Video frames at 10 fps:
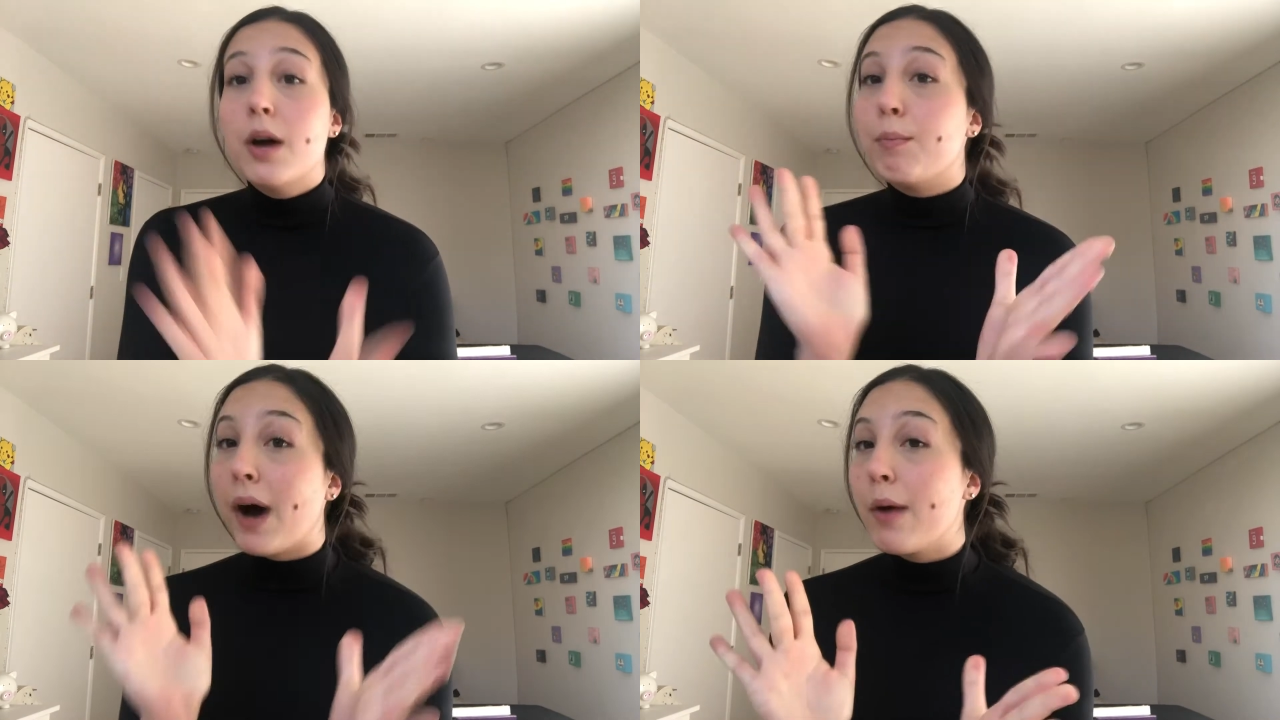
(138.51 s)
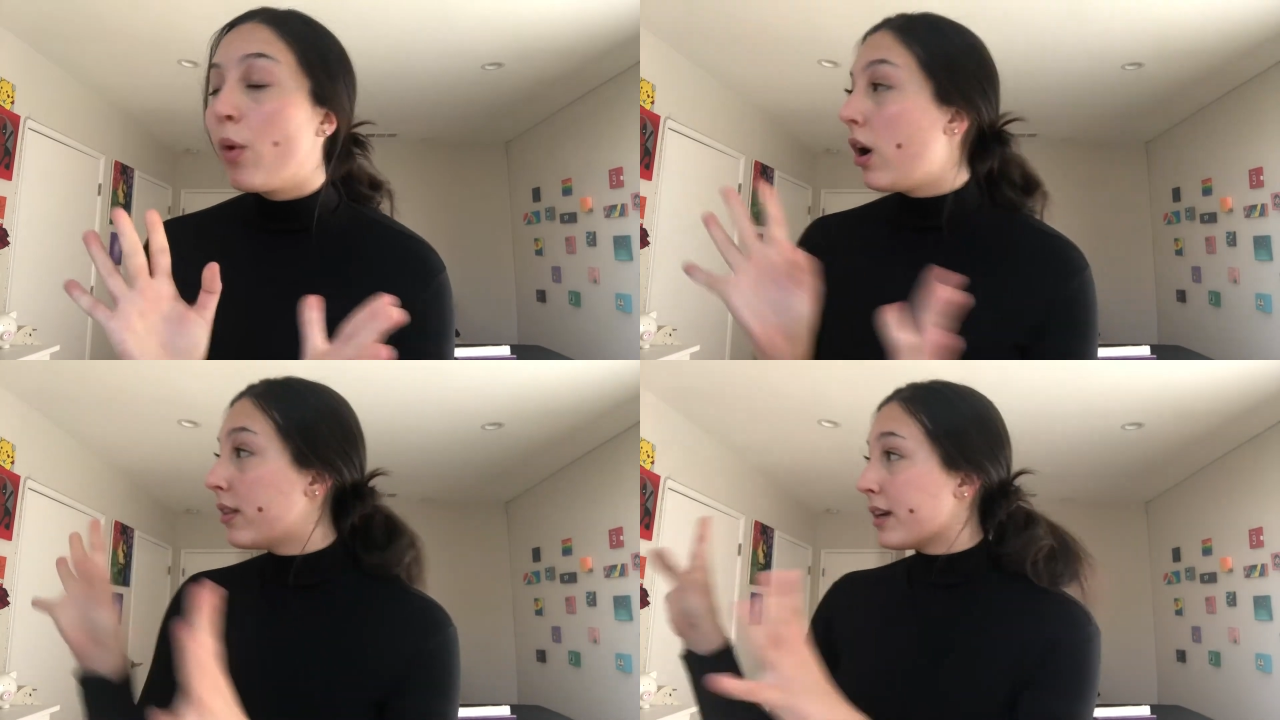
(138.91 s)
My
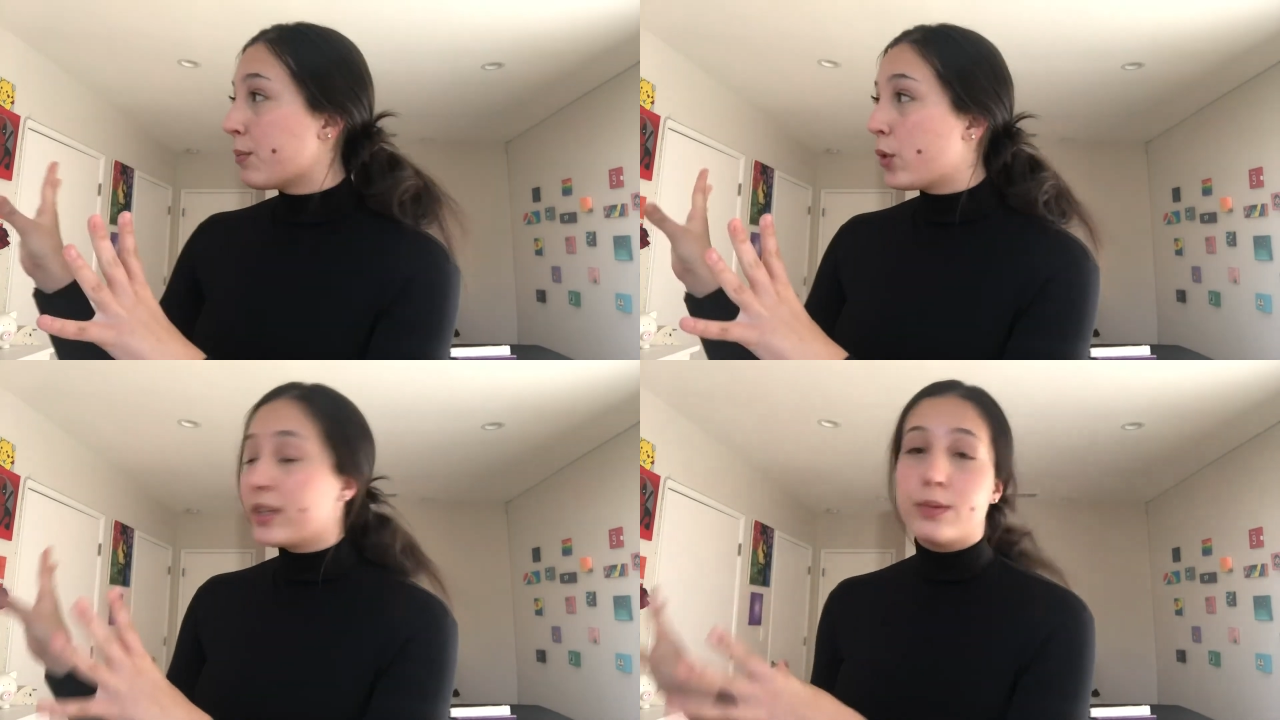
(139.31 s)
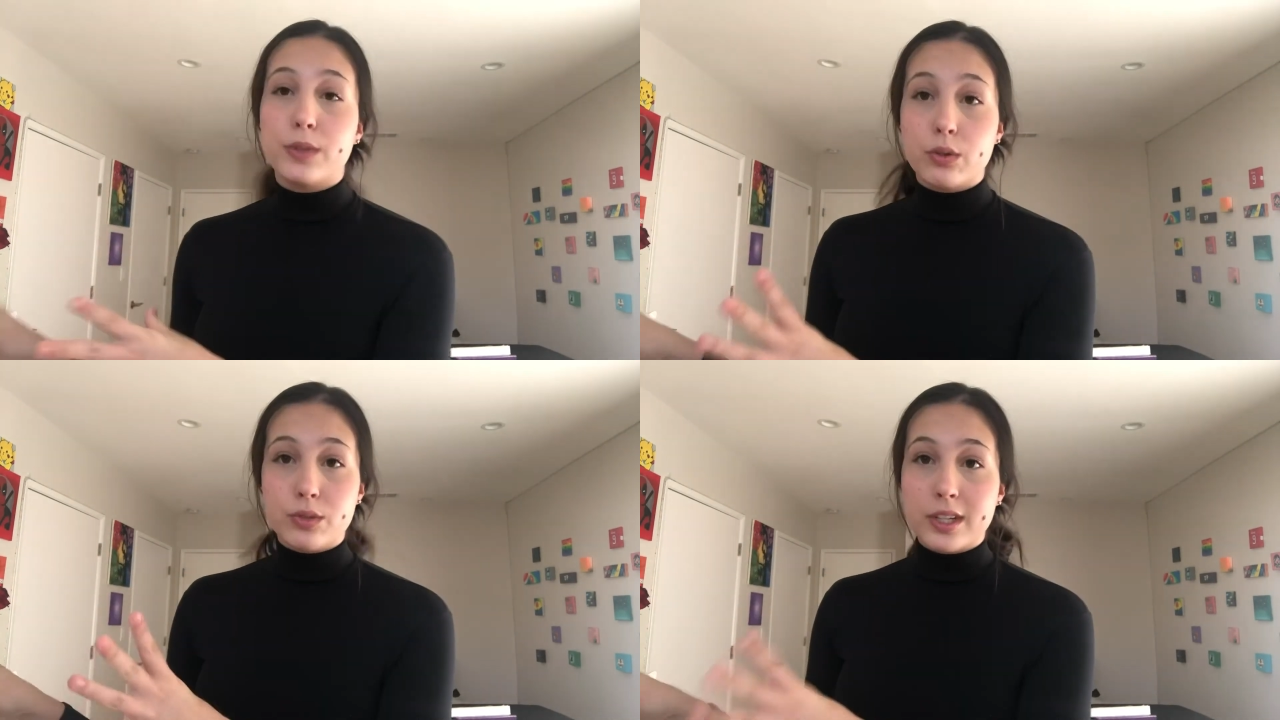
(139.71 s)
wall that I'm going to be
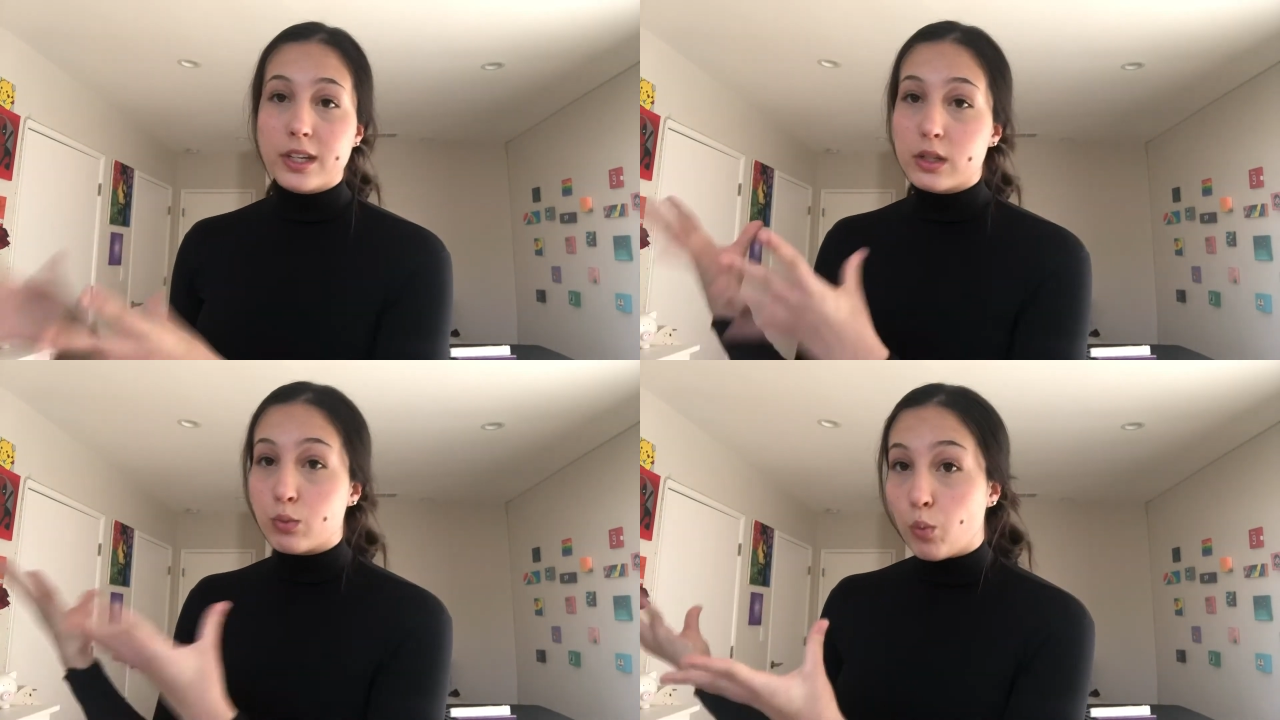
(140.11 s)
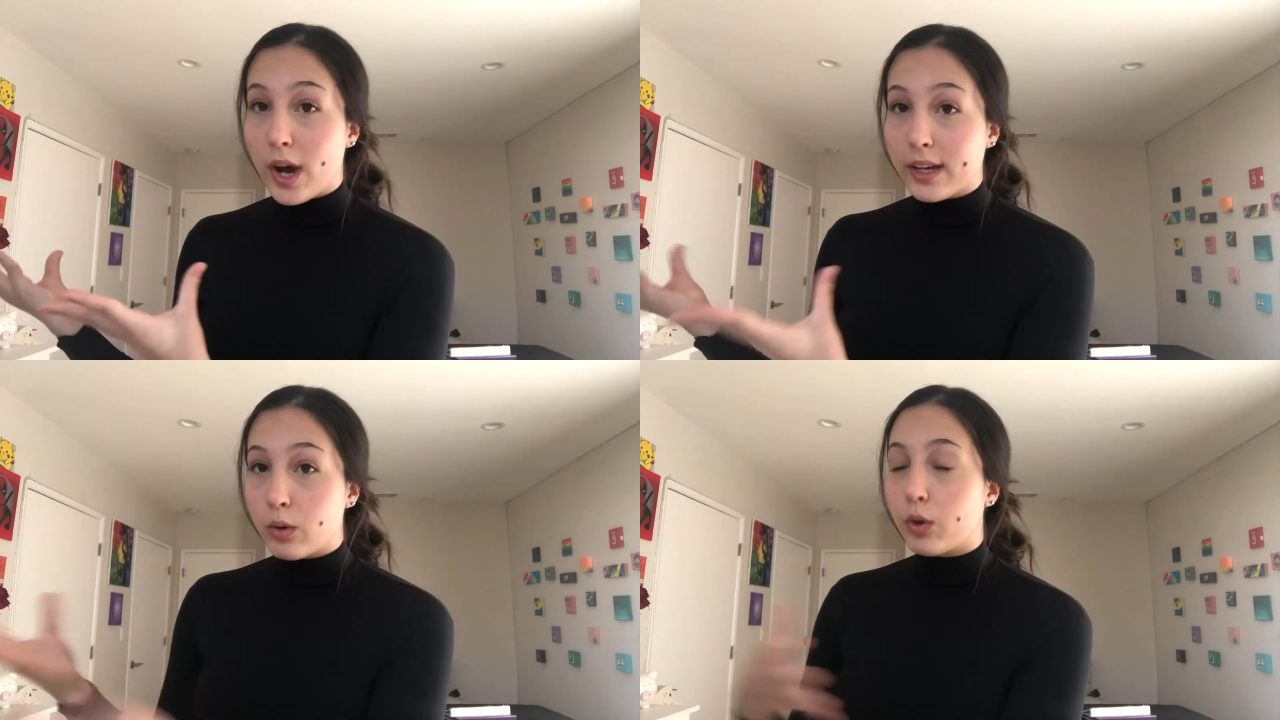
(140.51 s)
using is
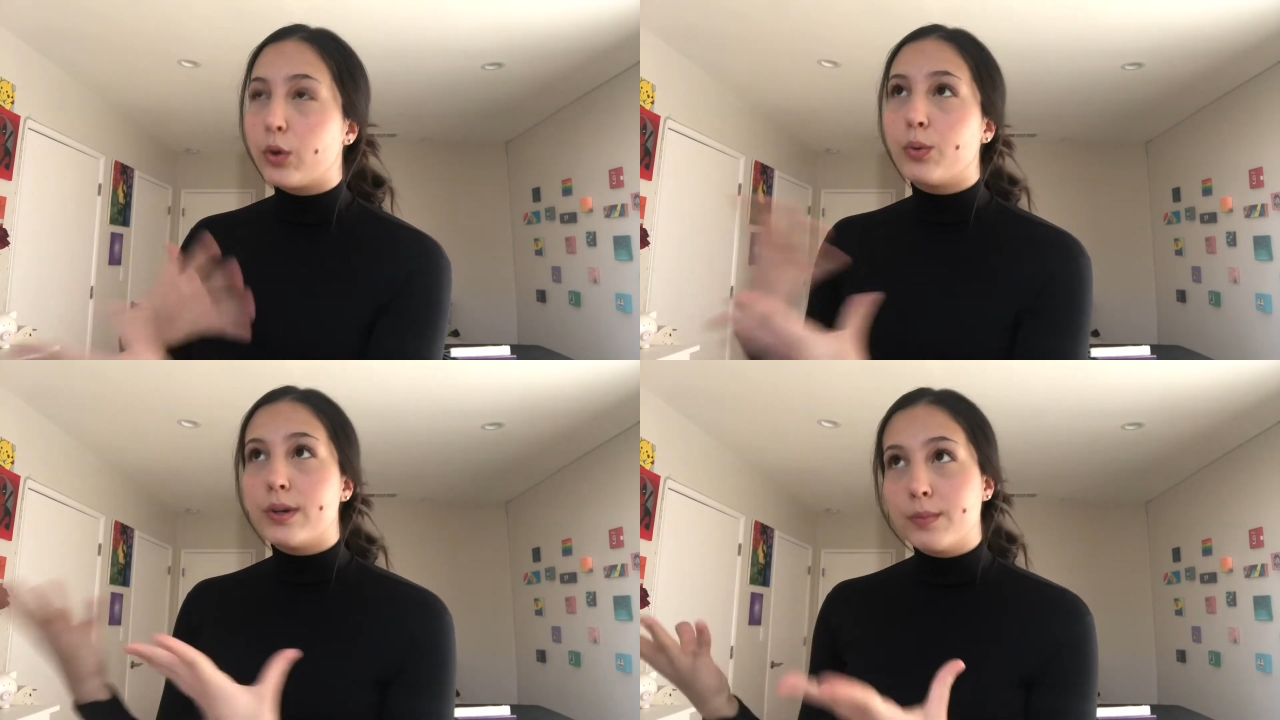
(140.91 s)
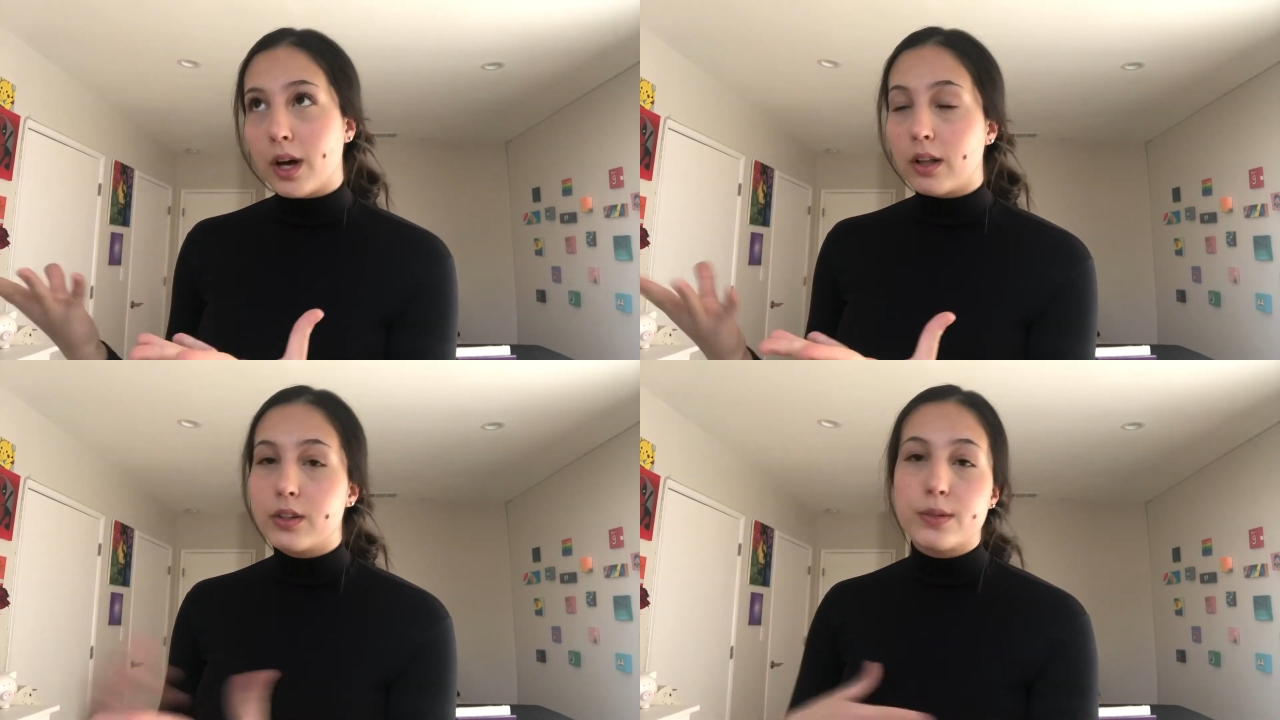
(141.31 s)
white or cream colored,